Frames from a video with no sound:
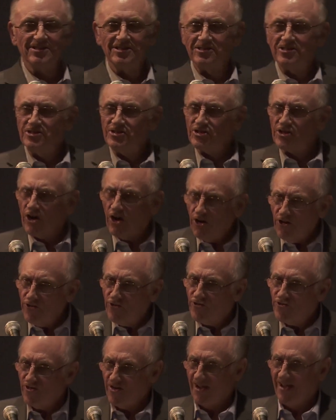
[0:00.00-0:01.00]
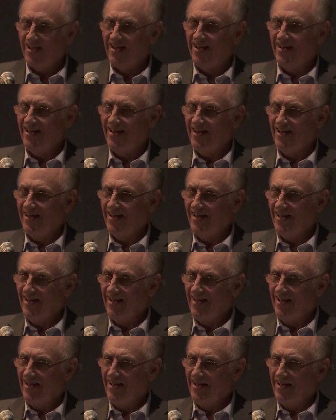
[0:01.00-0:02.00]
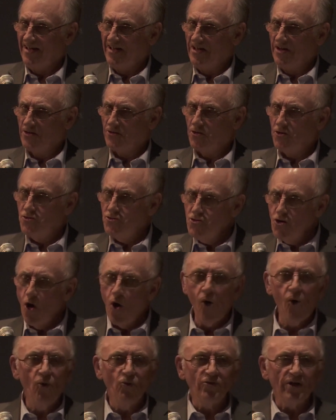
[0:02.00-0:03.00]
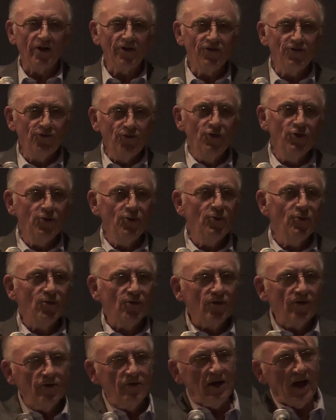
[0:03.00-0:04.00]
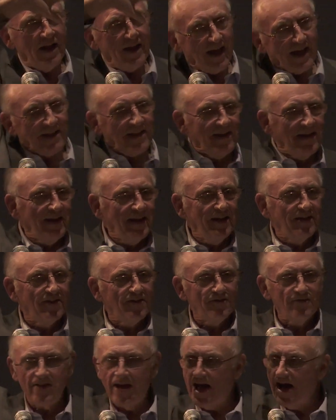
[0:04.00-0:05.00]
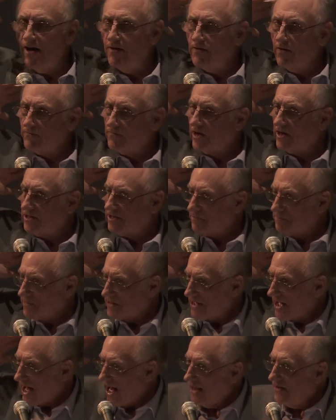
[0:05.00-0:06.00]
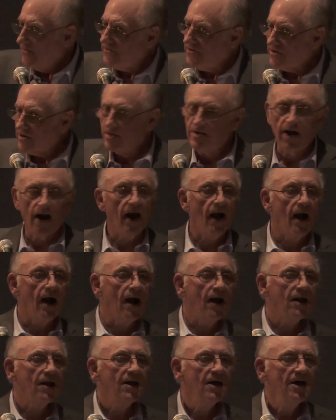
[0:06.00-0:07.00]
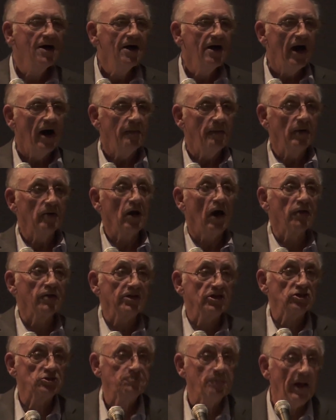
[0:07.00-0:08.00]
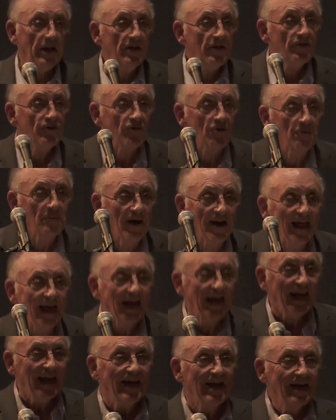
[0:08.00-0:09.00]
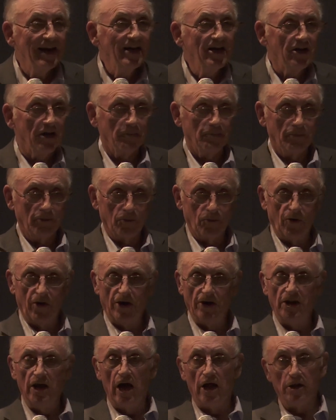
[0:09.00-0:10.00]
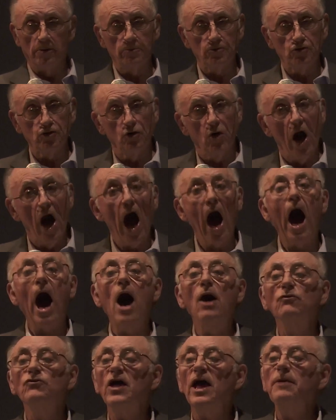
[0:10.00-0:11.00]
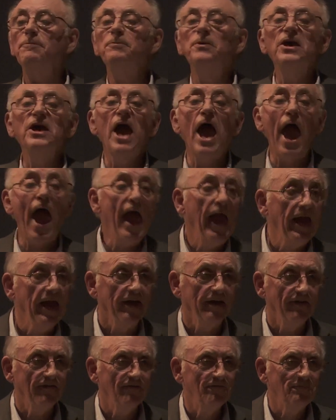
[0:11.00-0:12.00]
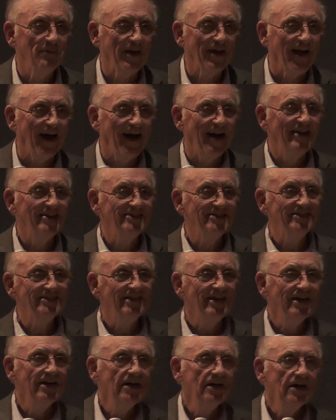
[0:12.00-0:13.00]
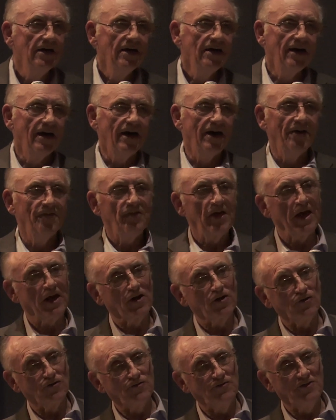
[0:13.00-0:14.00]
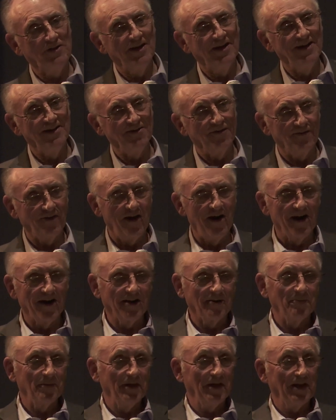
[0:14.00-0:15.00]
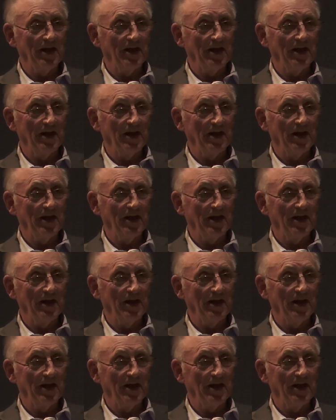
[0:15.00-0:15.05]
in this country. To know that your elected leaders now have got to be on their guard about how they spend your money, number one. Number two, how they behave, because they could no longer be an